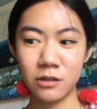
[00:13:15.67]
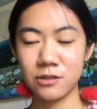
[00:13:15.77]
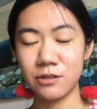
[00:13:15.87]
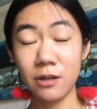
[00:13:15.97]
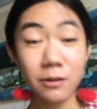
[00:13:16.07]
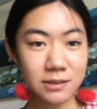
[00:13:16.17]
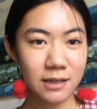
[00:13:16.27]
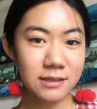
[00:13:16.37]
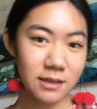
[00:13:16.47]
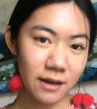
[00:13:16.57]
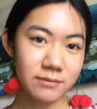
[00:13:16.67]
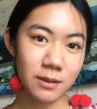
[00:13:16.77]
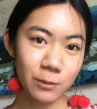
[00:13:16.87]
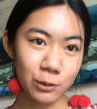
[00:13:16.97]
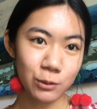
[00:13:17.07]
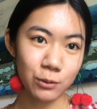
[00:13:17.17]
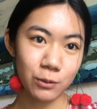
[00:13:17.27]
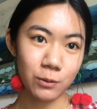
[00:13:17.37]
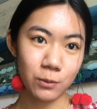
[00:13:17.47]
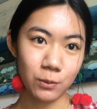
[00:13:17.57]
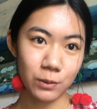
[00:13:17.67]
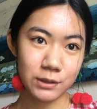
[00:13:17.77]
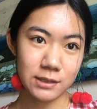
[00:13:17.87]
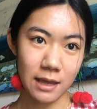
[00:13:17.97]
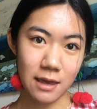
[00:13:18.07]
So it's always nice to have someone who was